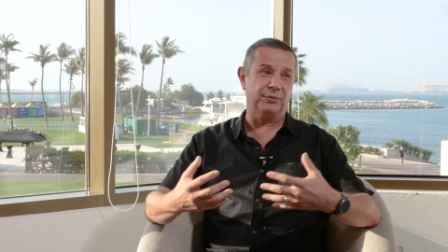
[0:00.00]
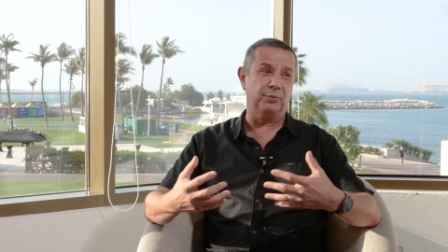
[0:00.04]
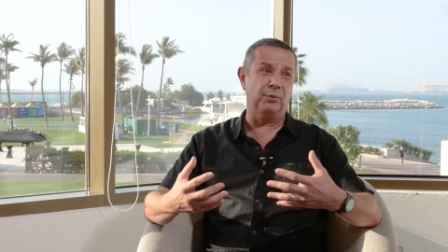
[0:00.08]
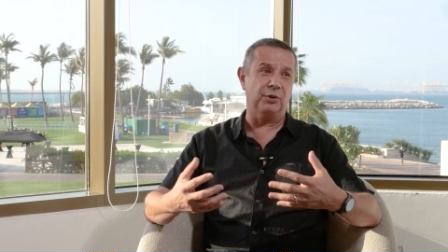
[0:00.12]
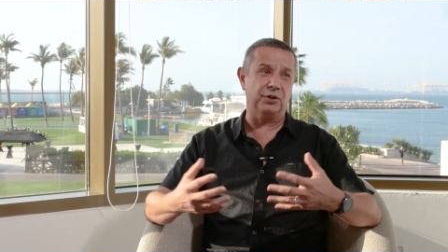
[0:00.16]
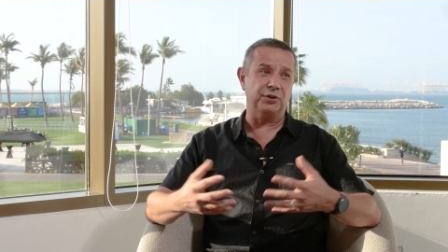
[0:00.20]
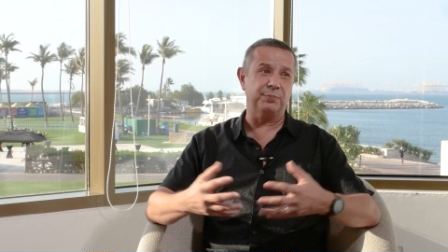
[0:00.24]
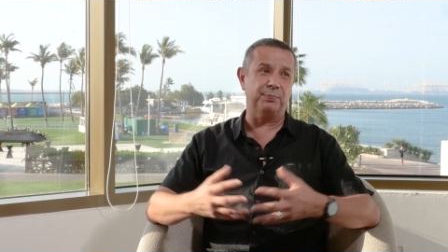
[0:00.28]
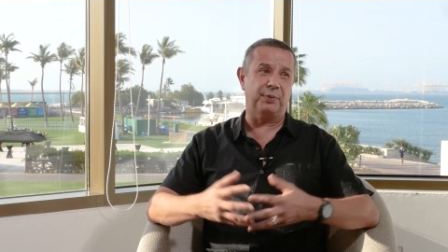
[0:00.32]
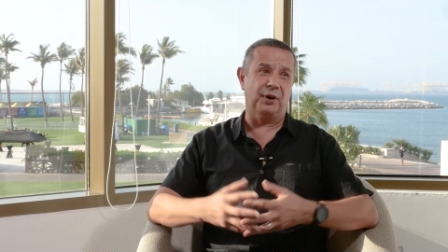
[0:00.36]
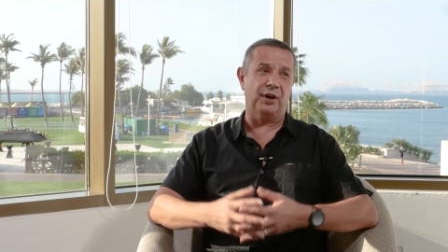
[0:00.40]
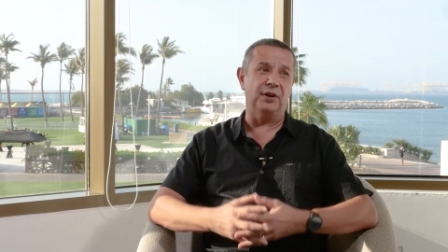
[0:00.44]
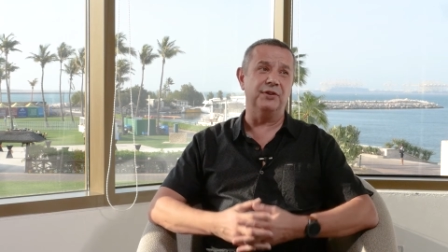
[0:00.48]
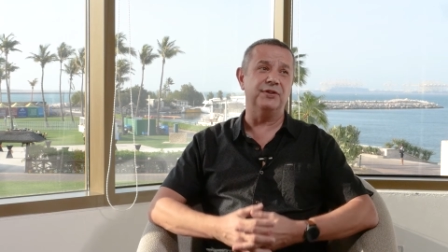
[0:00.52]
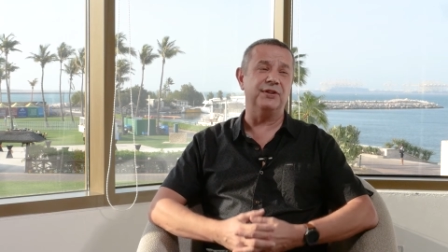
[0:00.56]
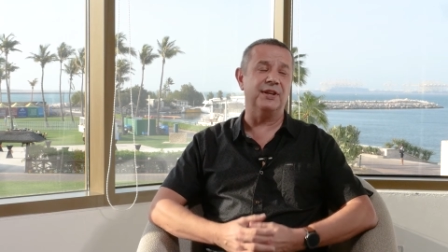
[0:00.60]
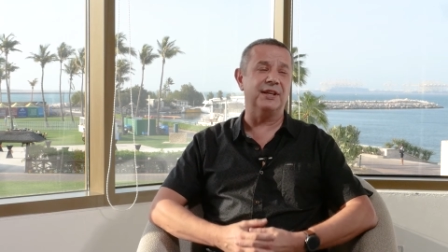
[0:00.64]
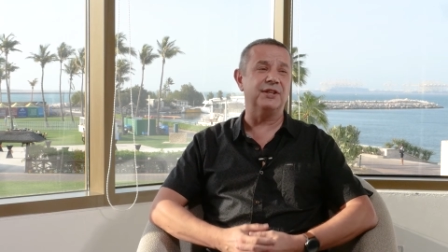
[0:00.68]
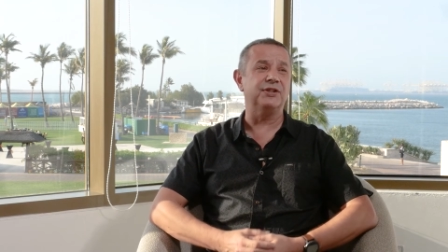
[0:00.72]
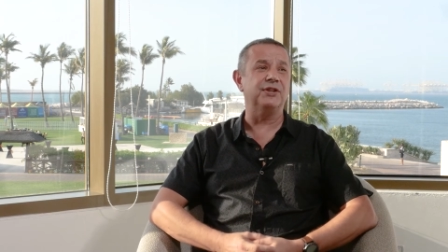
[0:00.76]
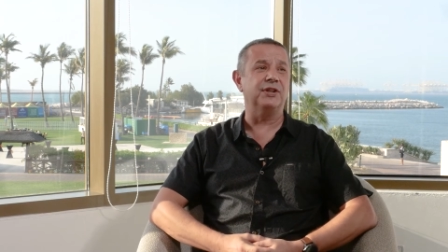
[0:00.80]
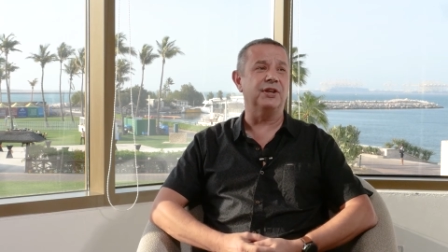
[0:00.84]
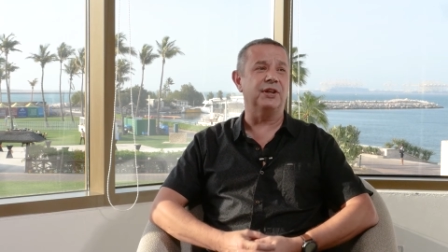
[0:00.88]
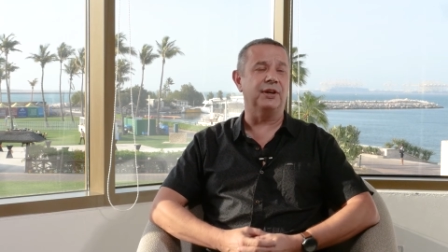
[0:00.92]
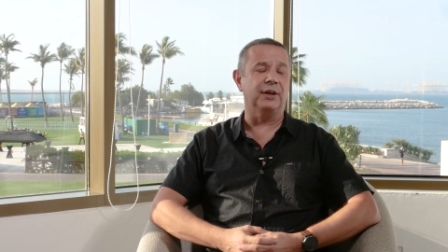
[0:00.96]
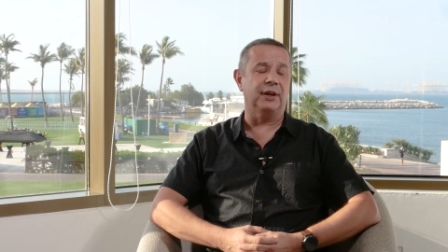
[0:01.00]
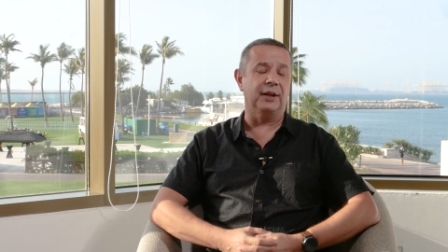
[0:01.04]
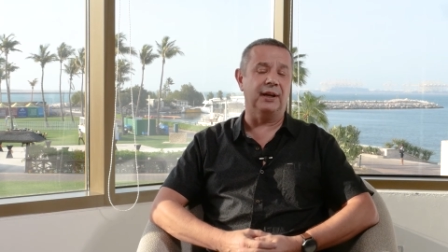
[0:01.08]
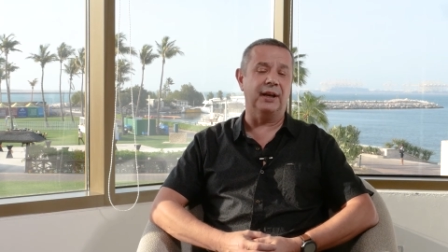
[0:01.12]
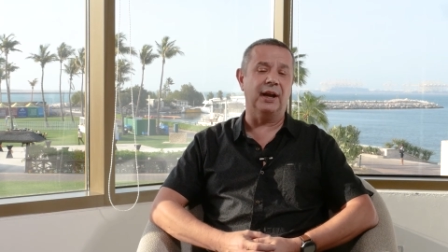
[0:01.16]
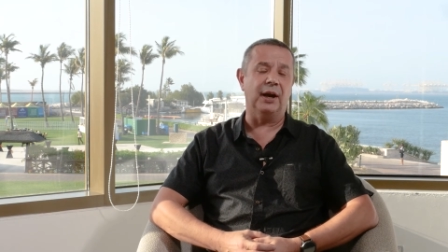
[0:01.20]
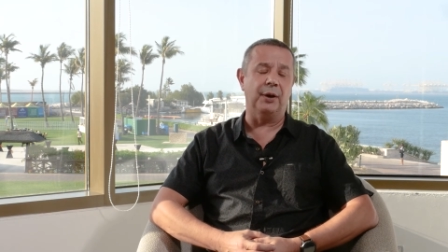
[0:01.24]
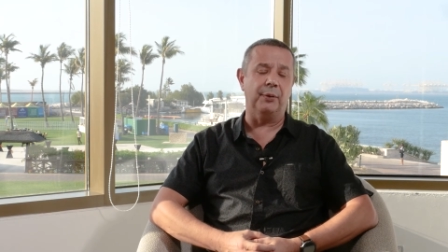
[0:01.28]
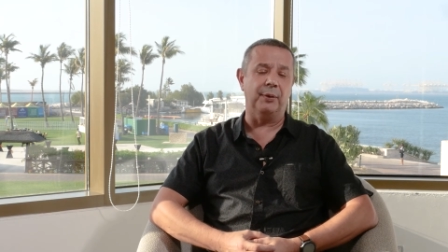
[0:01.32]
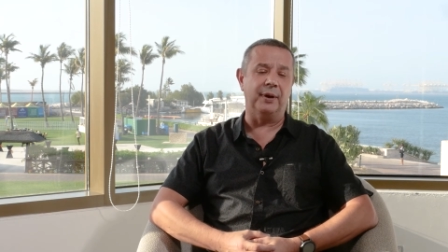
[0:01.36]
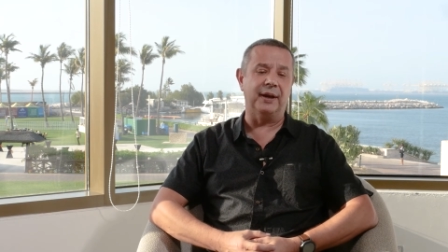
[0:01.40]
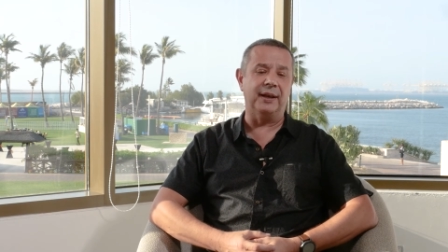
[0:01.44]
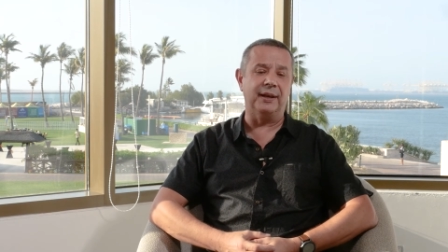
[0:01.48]
wash process that you can
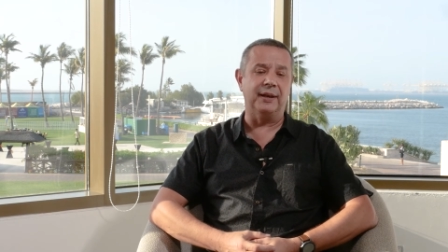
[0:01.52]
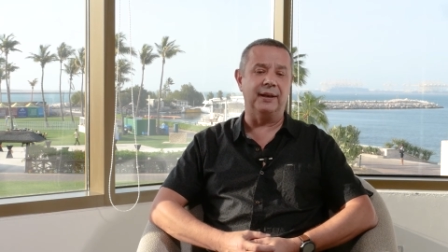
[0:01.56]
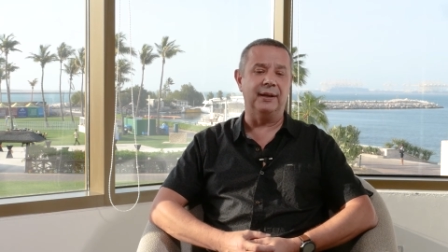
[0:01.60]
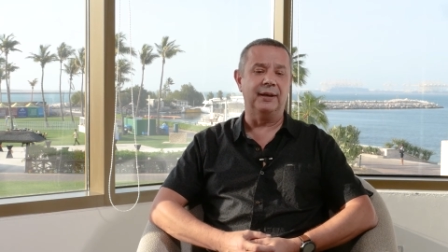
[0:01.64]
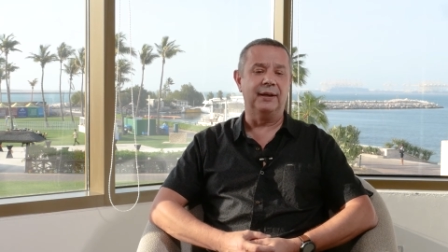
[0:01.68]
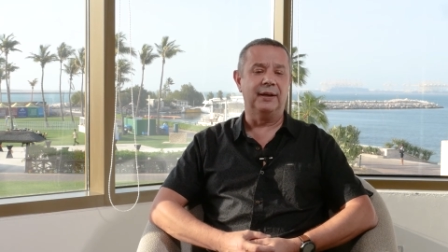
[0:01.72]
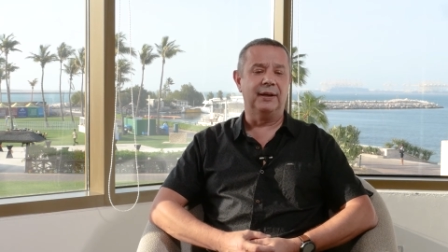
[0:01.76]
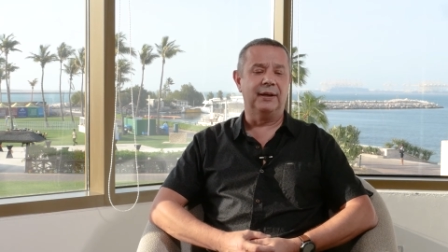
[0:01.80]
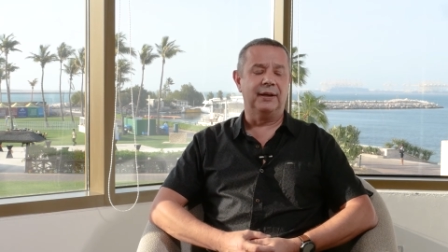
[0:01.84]
go in